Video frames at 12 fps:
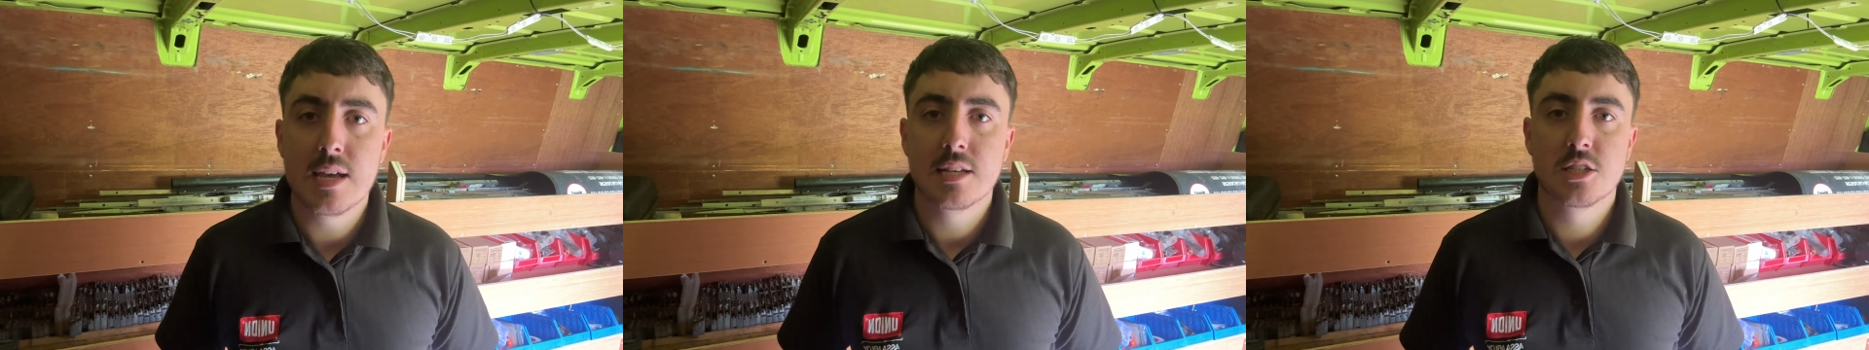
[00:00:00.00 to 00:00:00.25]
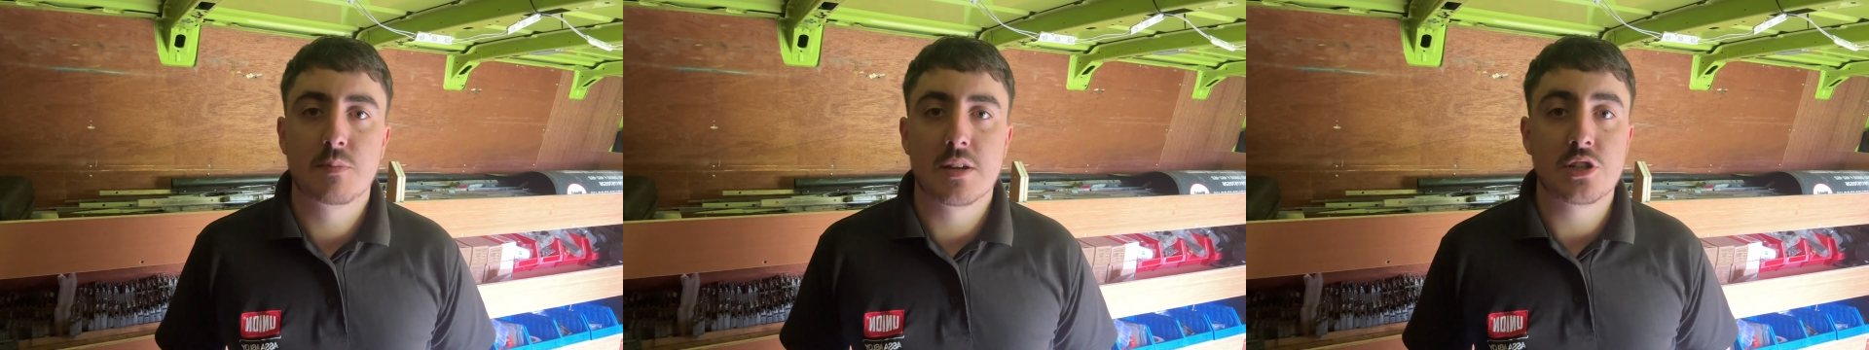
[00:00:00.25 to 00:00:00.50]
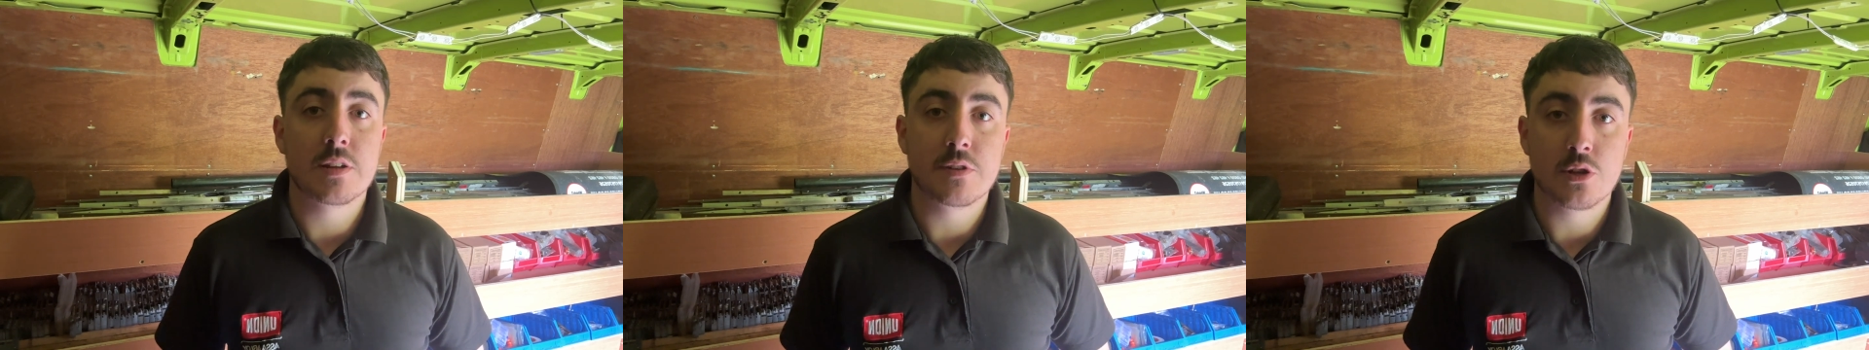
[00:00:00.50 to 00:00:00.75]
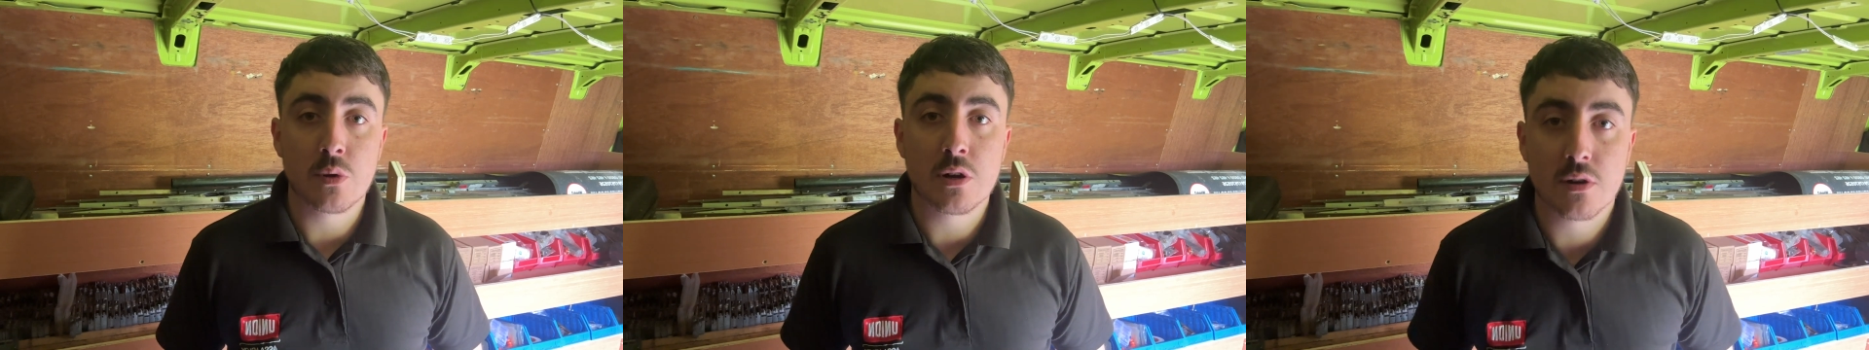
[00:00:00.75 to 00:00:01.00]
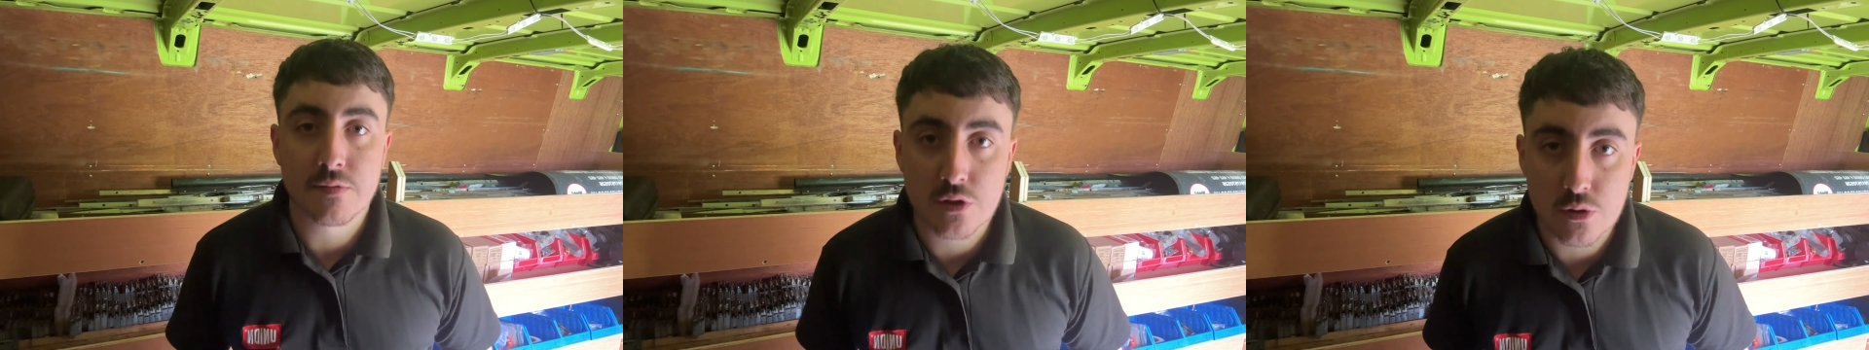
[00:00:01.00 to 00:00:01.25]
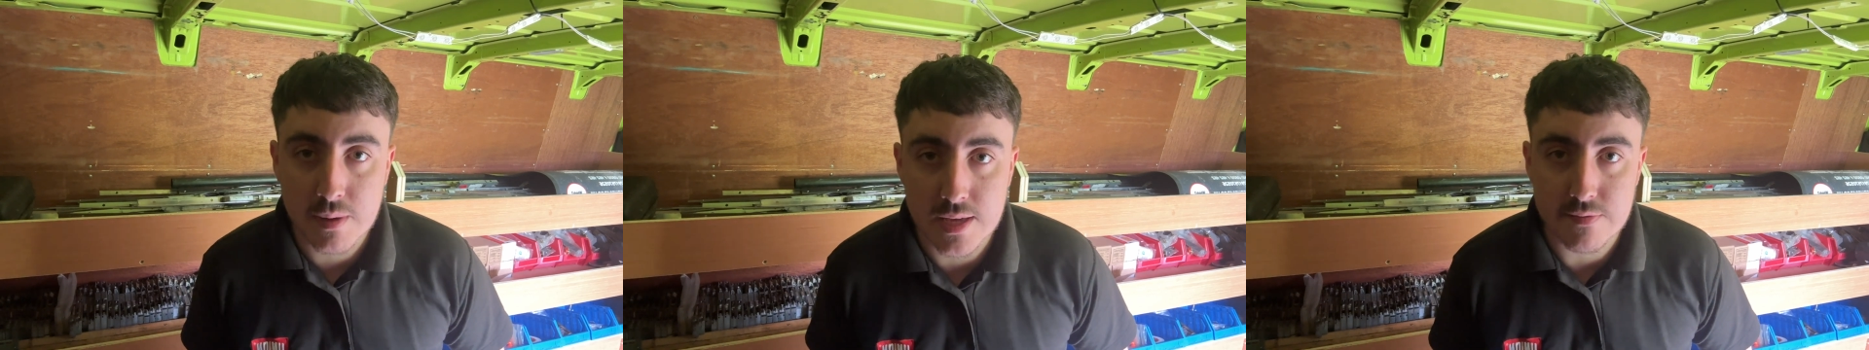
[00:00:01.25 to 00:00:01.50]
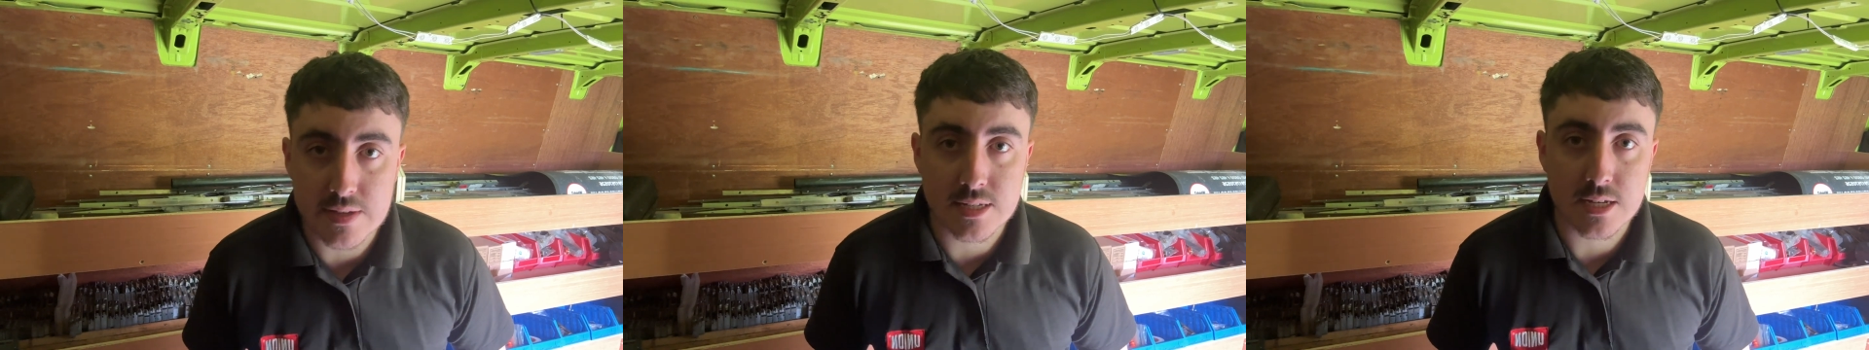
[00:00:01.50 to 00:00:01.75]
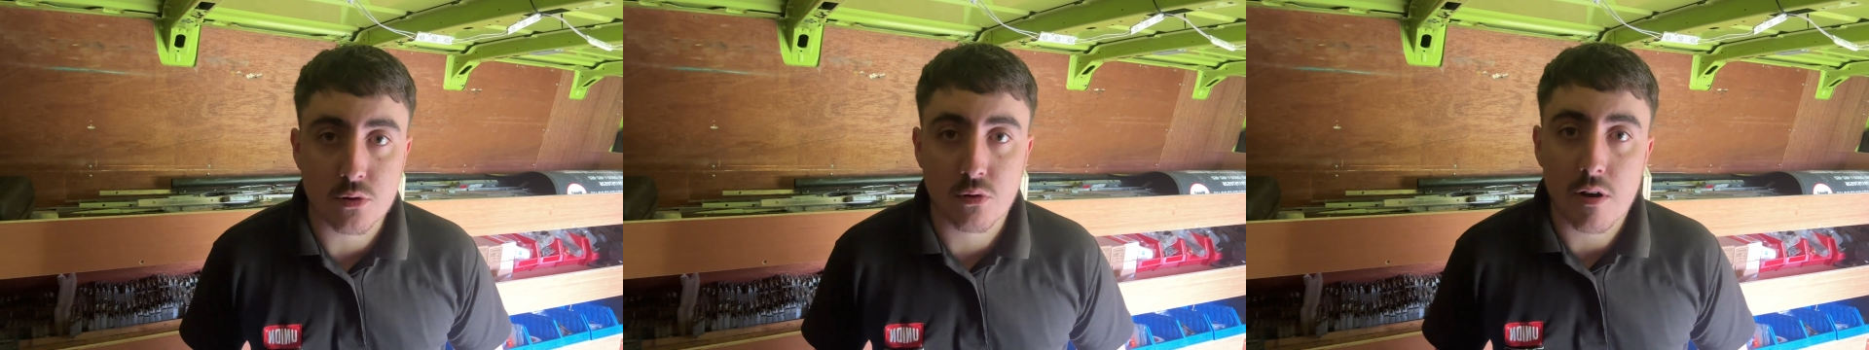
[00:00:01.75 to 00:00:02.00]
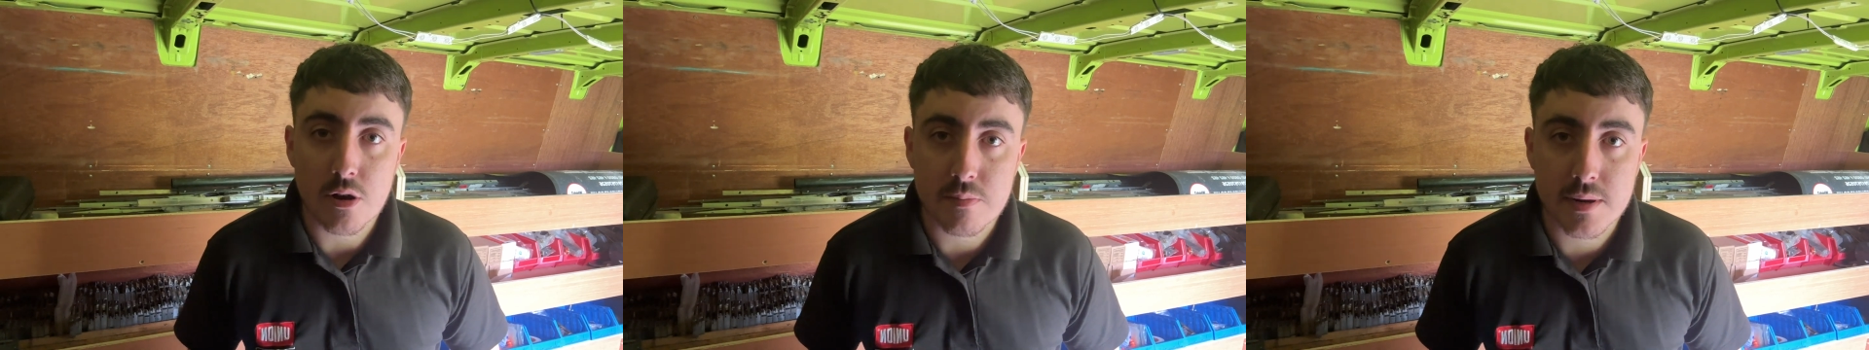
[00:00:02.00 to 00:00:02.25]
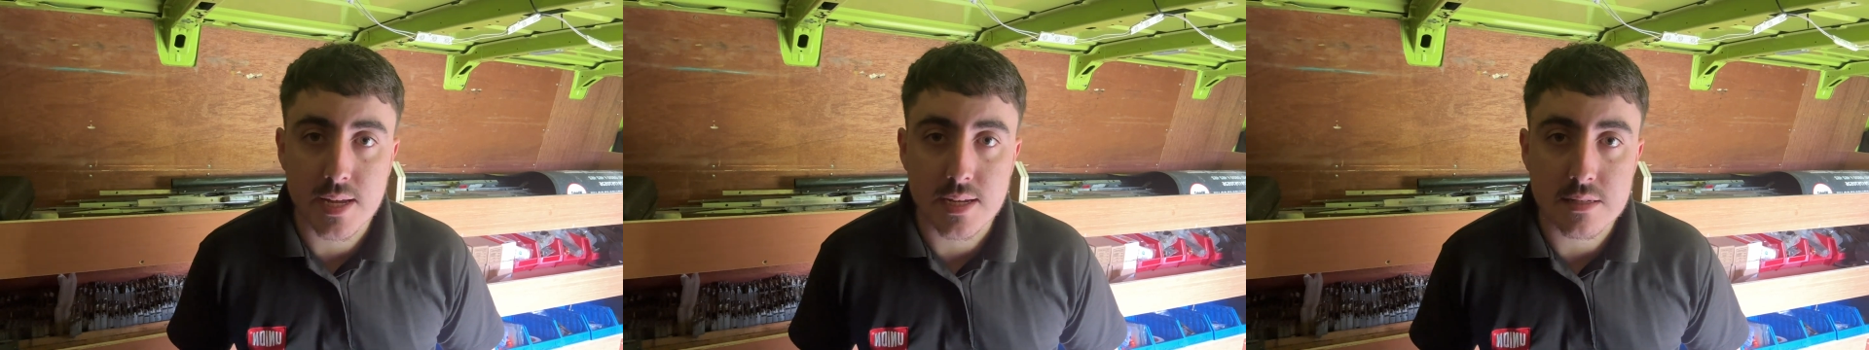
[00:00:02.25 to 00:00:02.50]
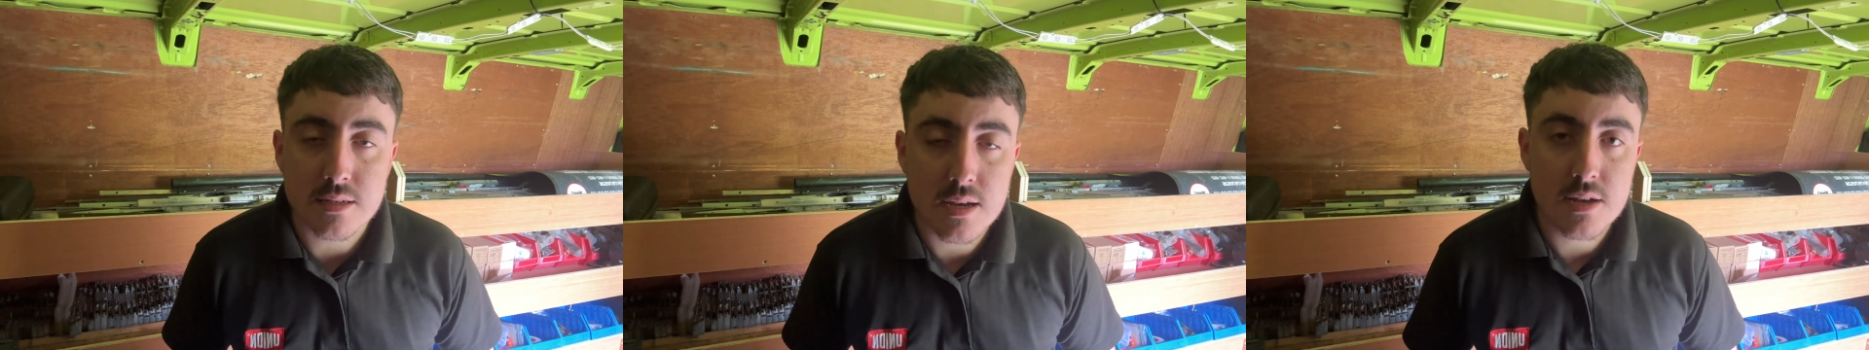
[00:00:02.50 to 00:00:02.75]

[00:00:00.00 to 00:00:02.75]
especially if you do a lot of uPVC door openings.